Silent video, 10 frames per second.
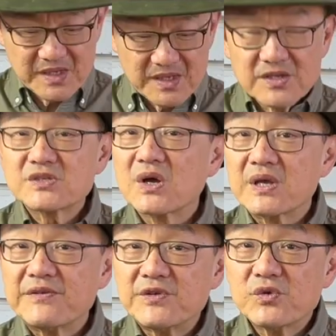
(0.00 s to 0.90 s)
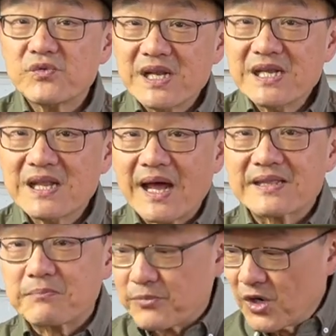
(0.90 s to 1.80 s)
So if you really like
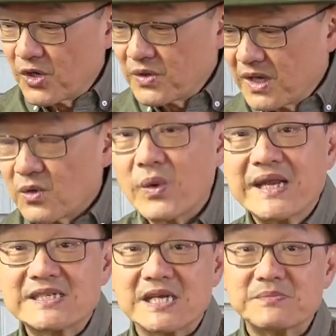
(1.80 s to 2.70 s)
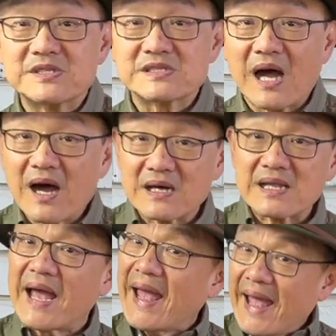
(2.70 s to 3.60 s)
the brogue wingtip style
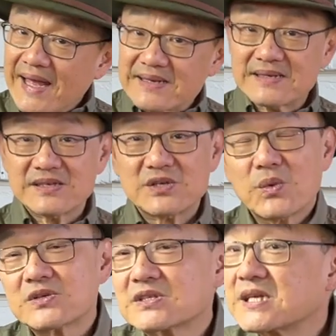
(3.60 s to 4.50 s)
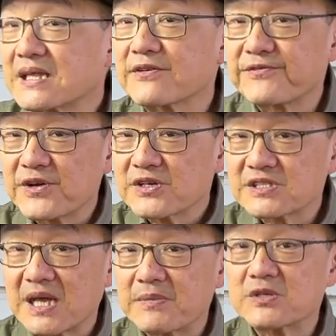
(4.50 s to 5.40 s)
and you want to take the first
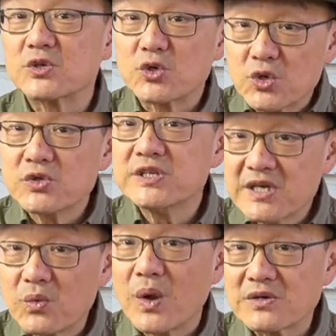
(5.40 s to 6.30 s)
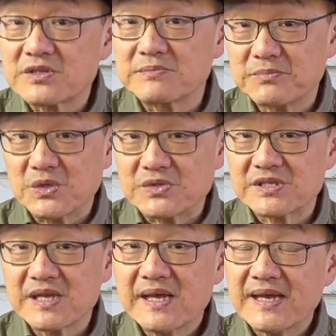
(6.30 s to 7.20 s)
step into Goodyear welted
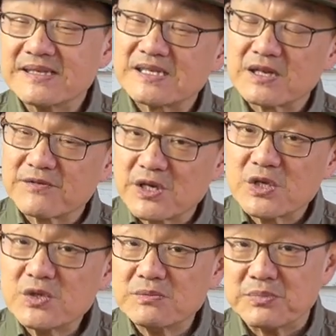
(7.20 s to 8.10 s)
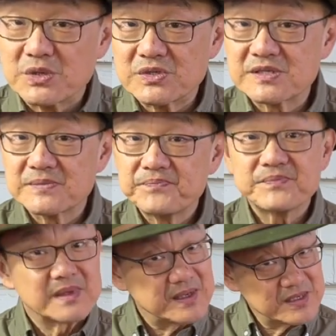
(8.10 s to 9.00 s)
boots instead of glued boots,
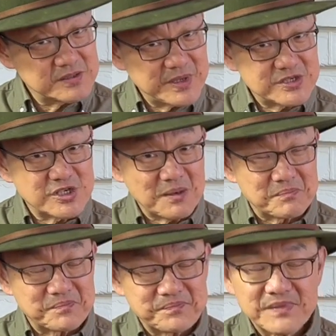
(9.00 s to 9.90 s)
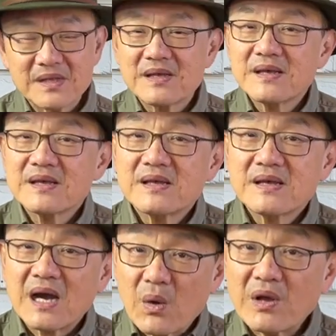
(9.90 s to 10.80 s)
it's a big jump.
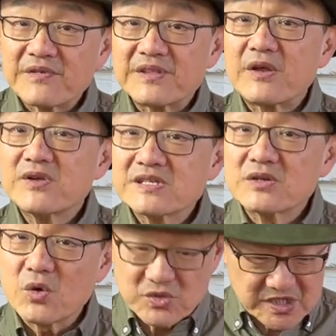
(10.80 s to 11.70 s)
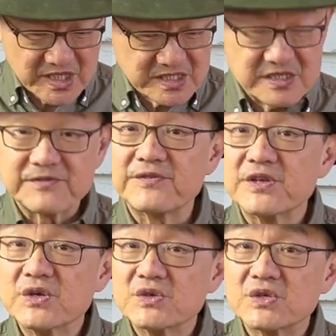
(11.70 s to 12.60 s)
However, there is an alternative for
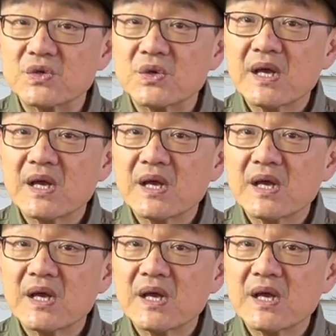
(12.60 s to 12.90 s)
you to